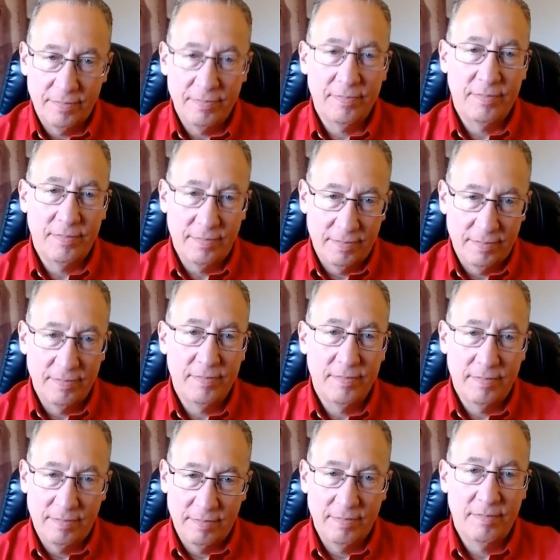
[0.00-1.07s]

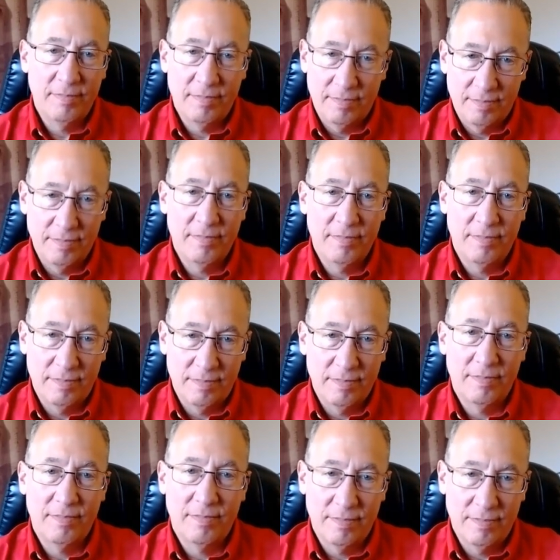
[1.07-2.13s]

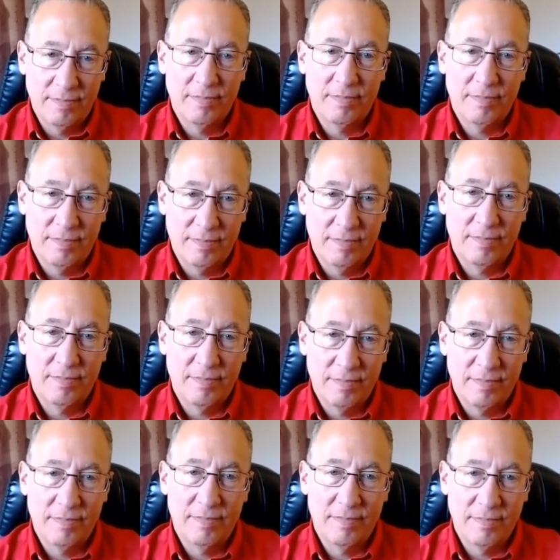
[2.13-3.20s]

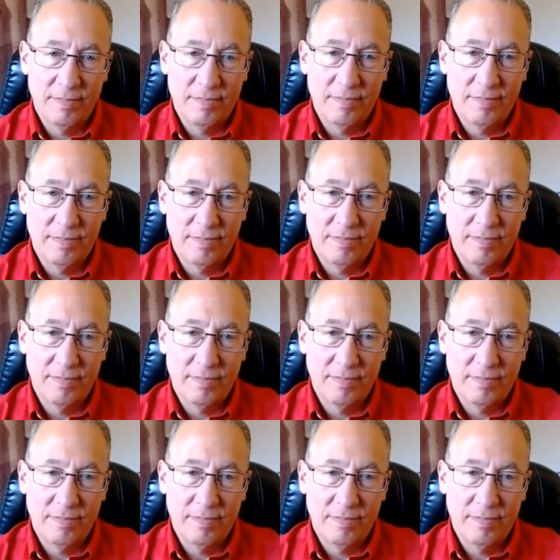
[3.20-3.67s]
[no speech]